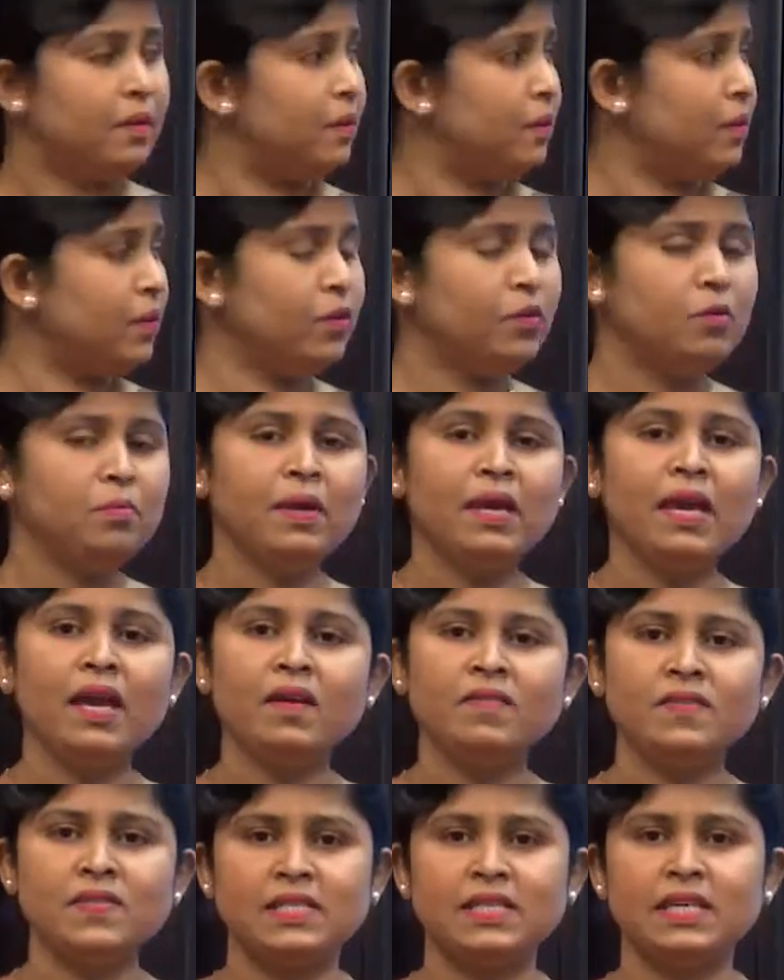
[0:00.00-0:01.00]
You may
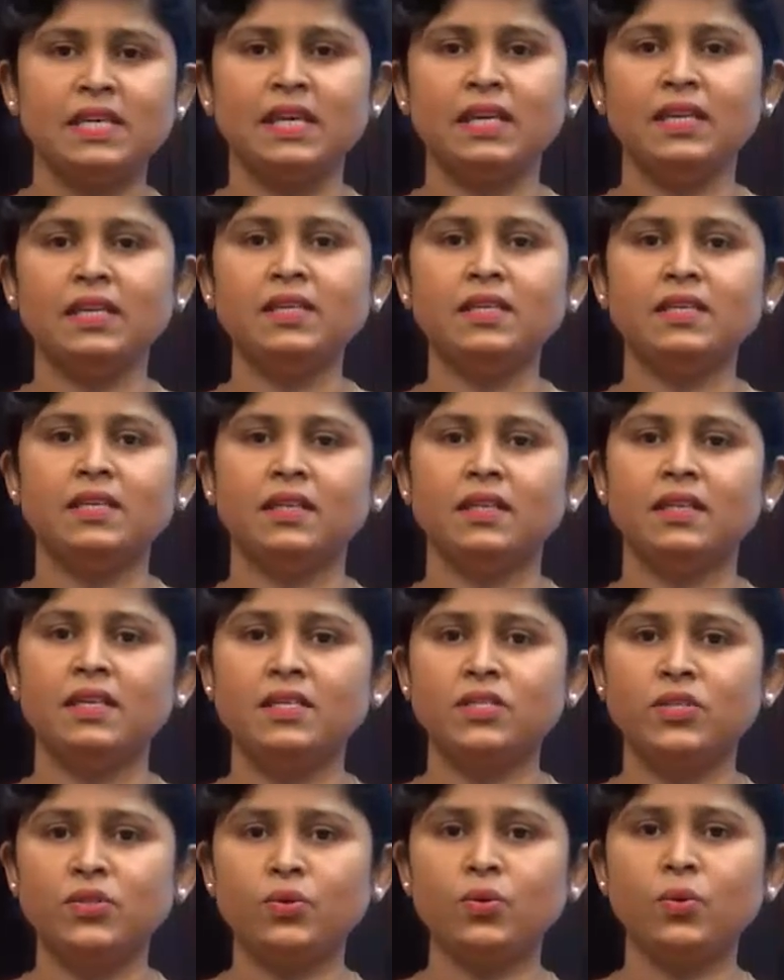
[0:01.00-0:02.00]
have seen
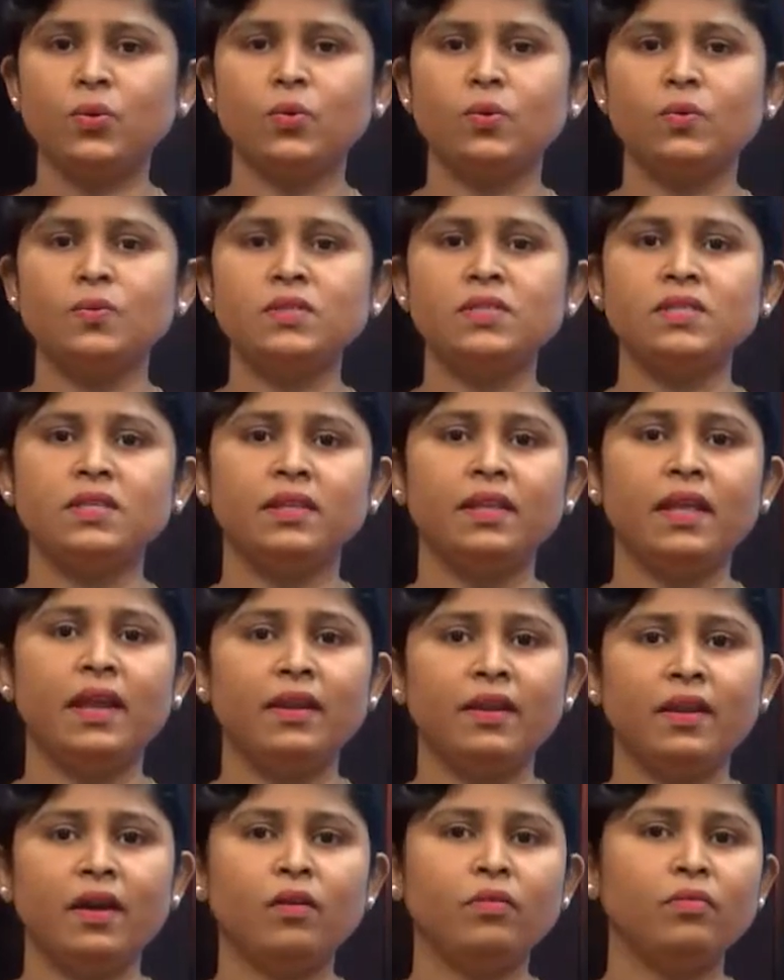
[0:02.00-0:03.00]
the stones
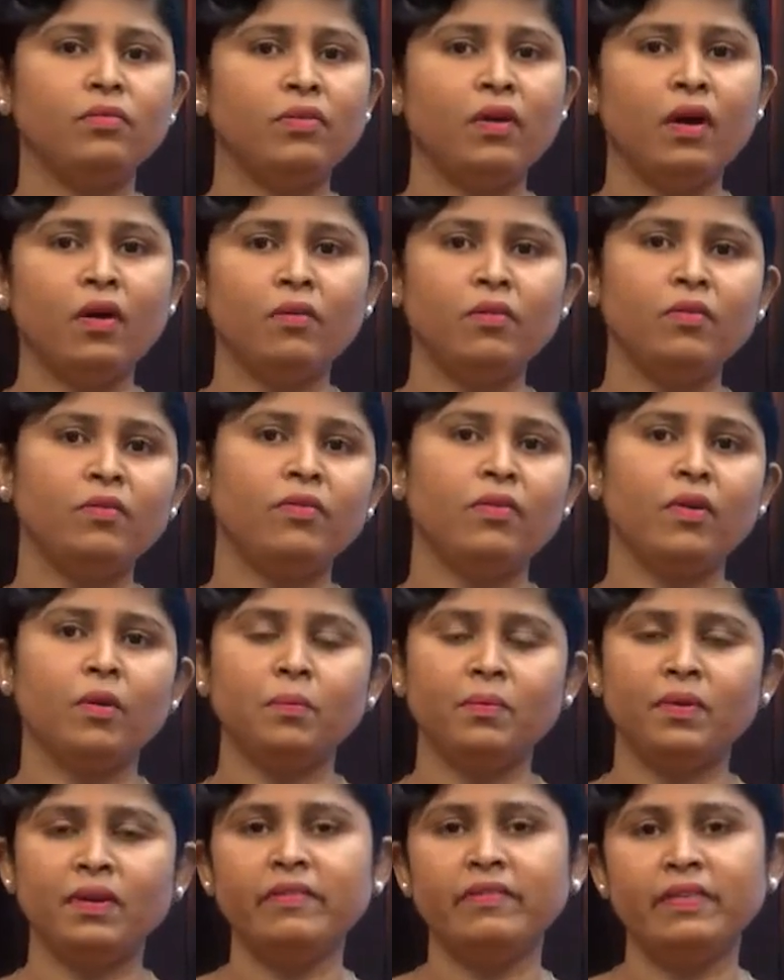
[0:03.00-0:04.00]
that are found
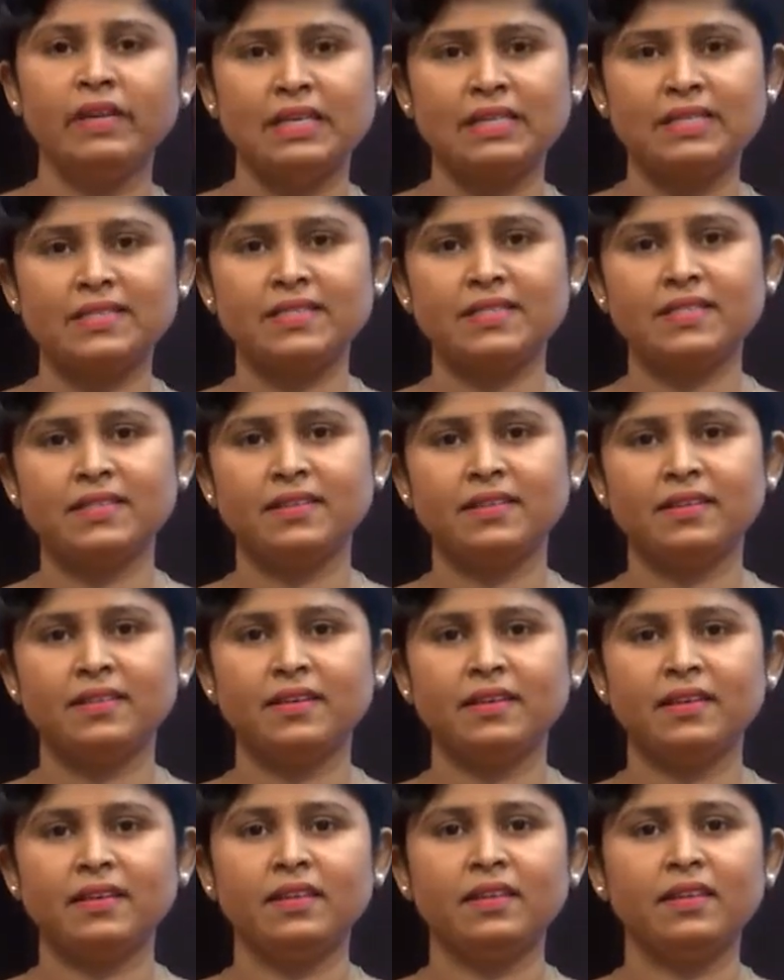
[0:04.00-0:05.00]
from rivers.
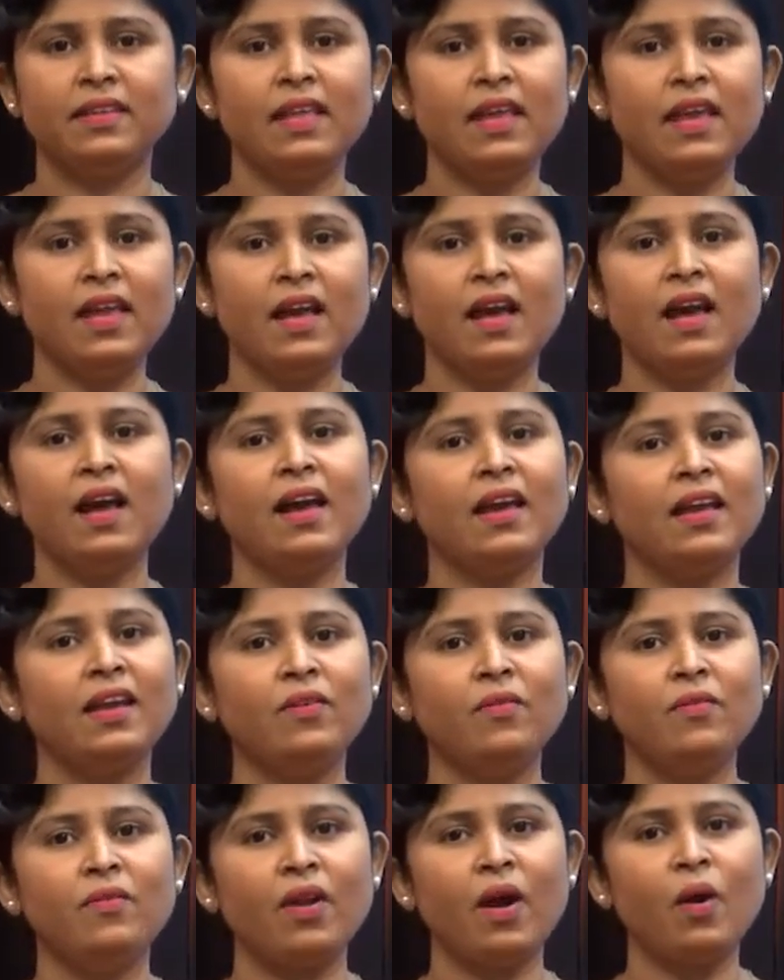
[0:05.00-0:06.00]
They are
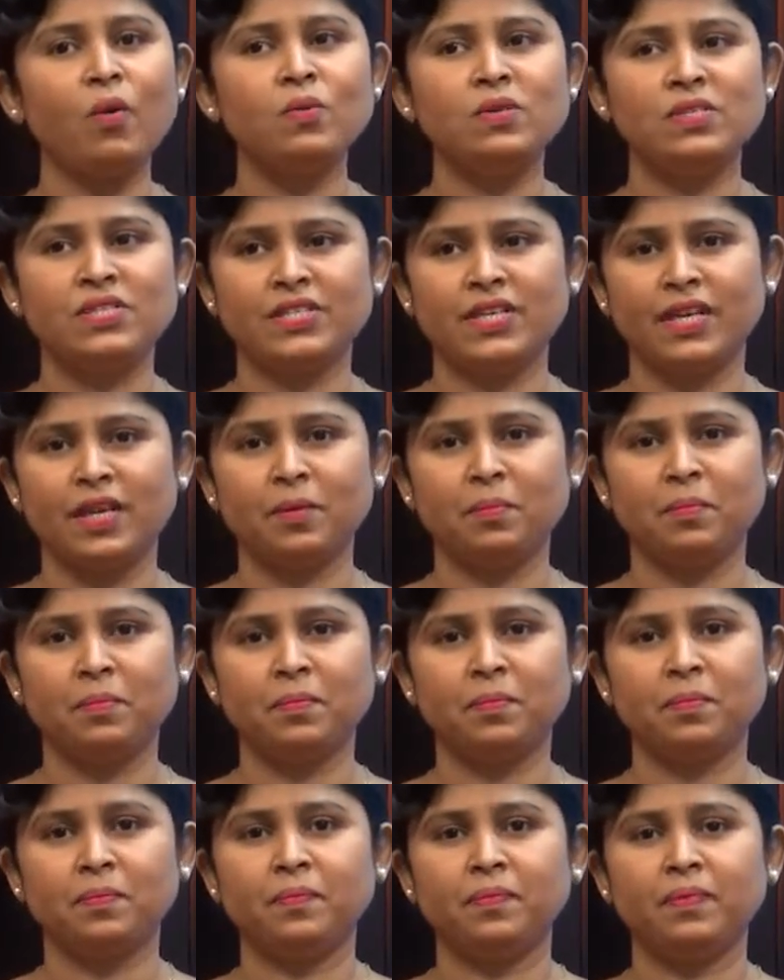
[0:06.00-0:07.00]
in round shape.
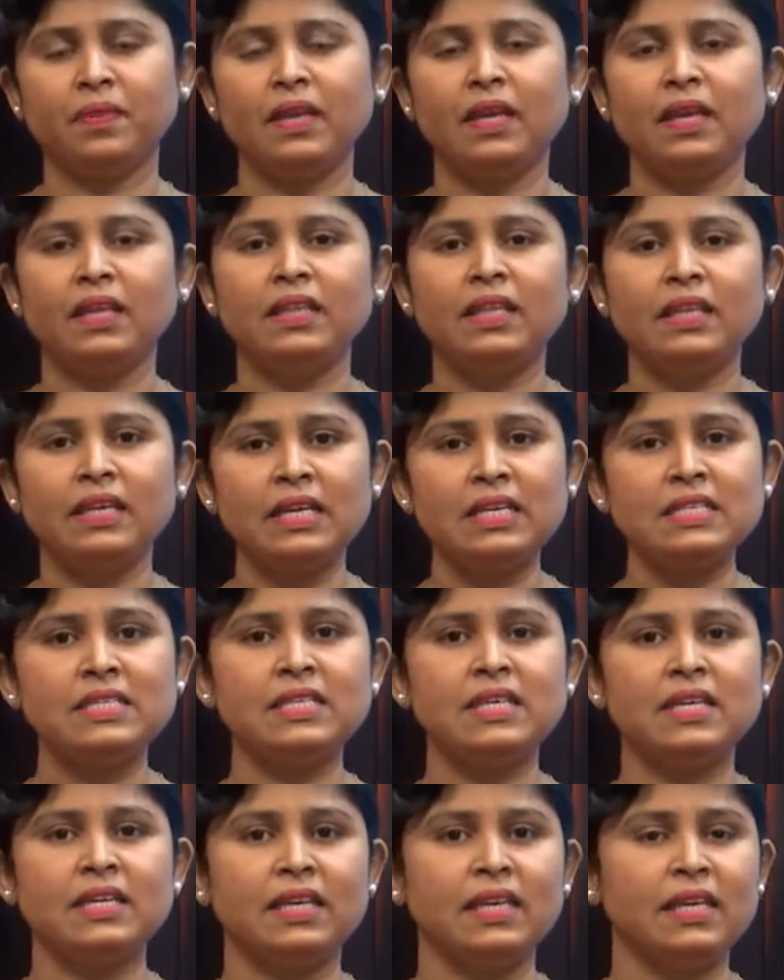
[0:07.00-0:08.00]
The
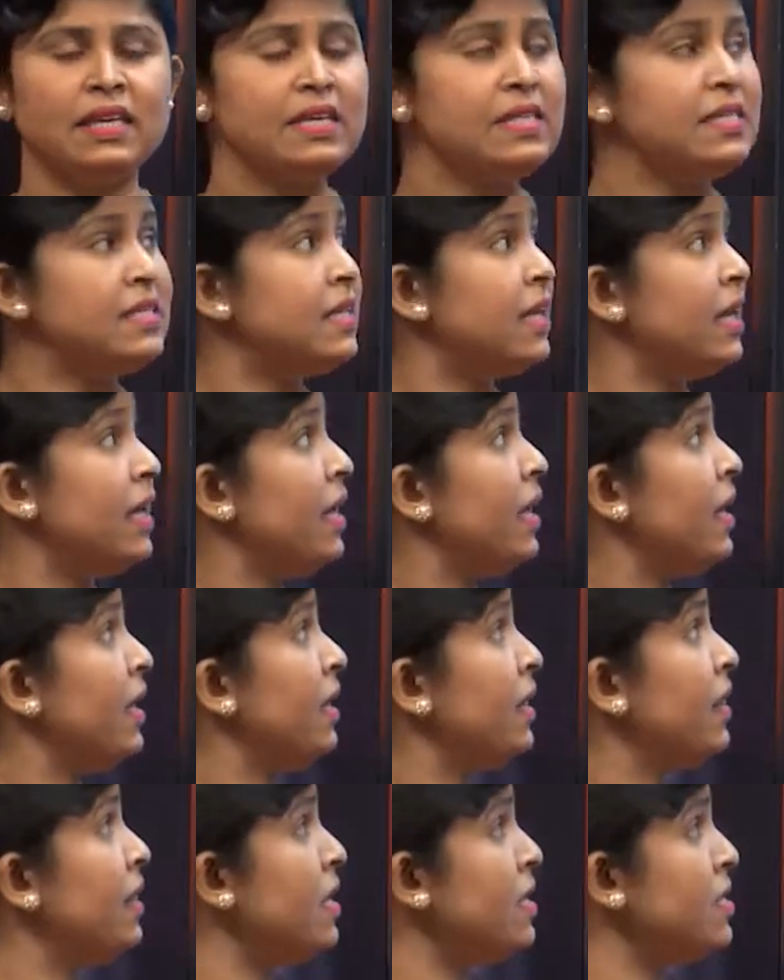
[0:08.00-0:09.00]
reason is
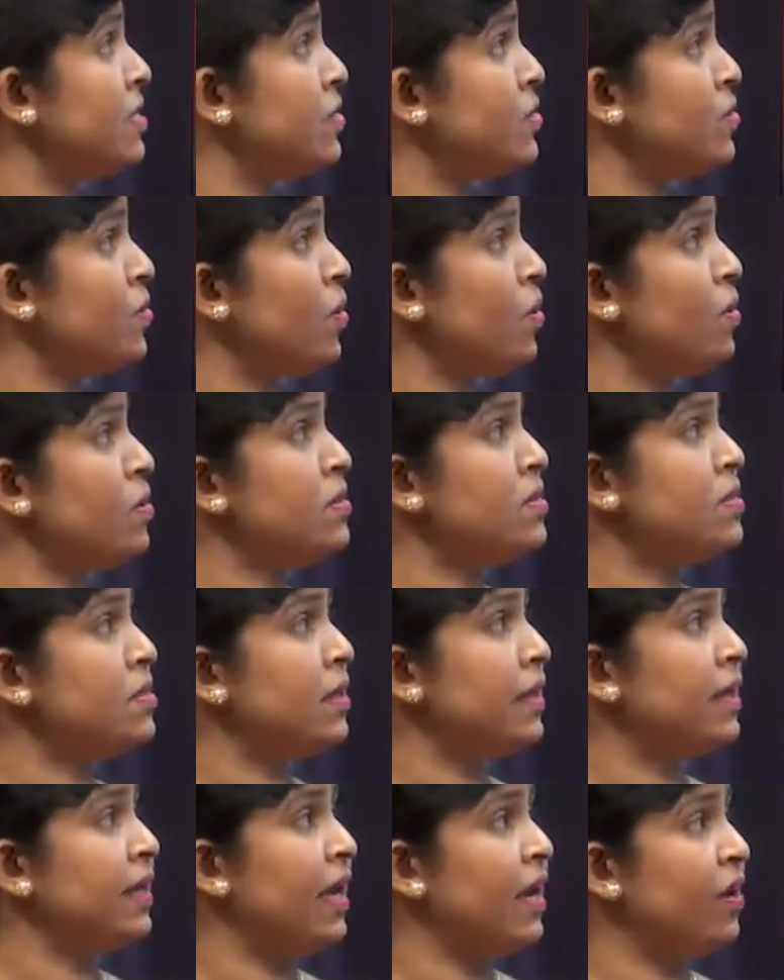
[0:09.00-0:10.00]
the stones
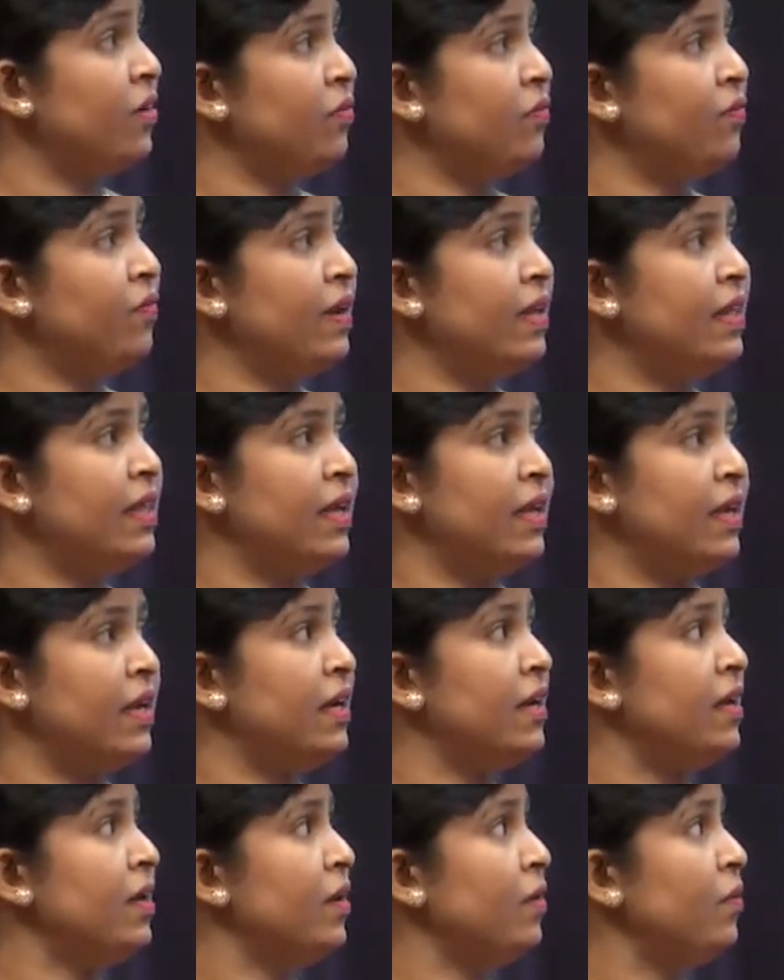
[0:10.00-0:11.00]
get
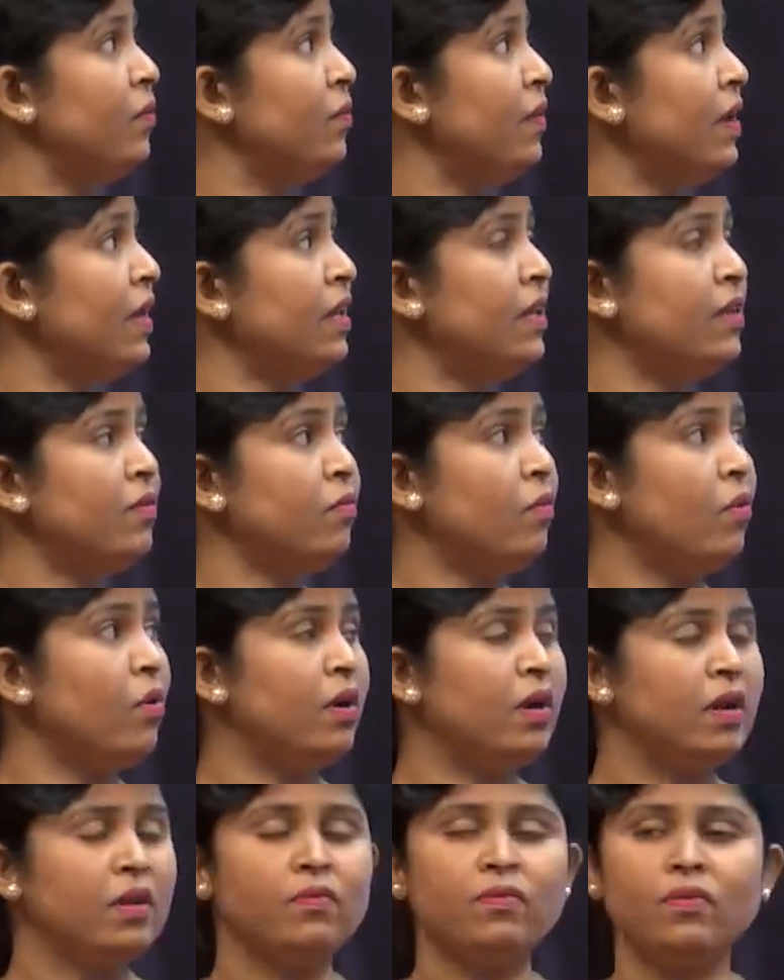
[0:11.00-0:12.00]
weathered when the
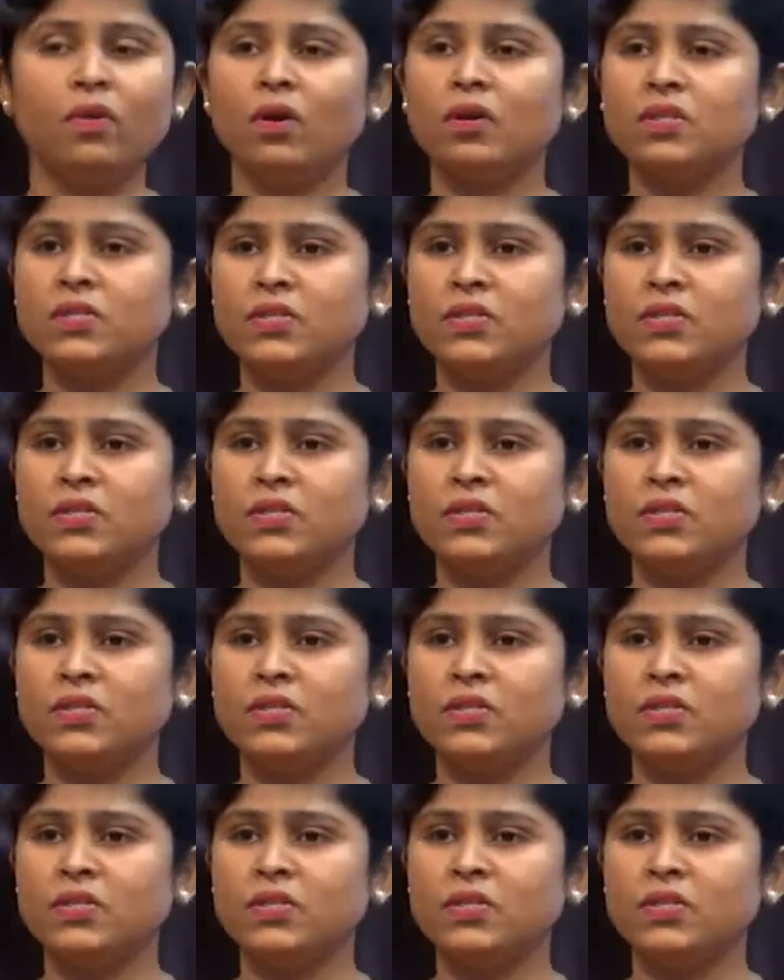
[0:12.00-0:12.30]
water flows